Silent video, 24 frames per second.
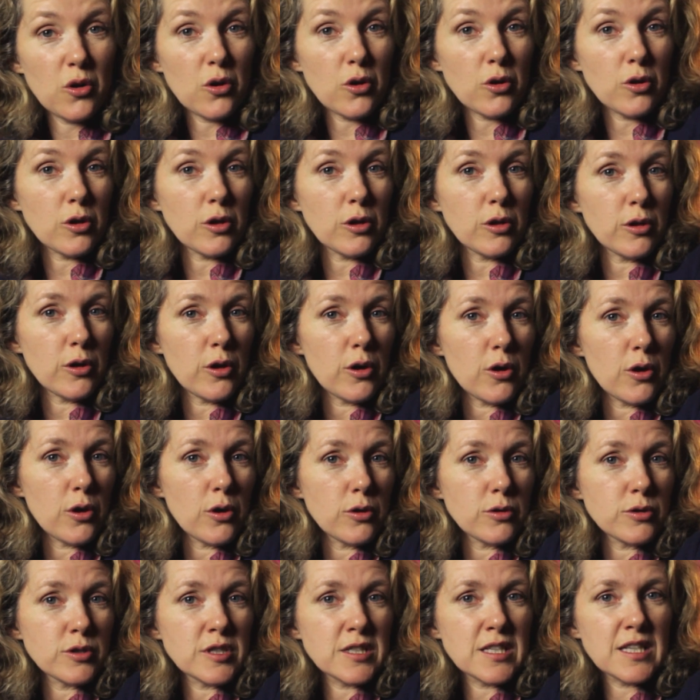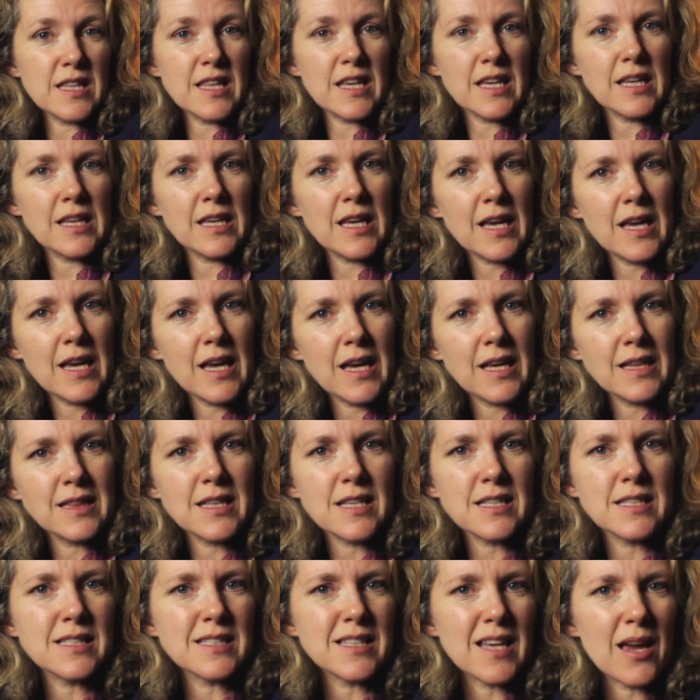her clothes to the king
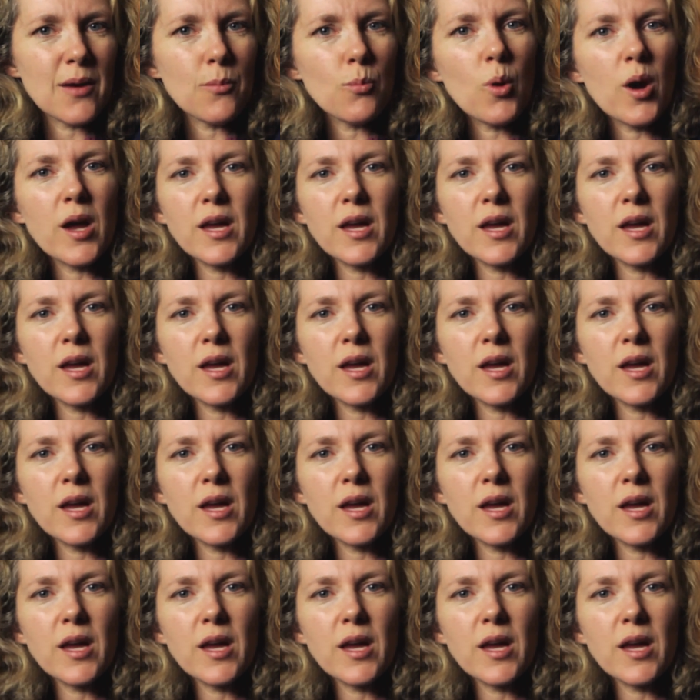the same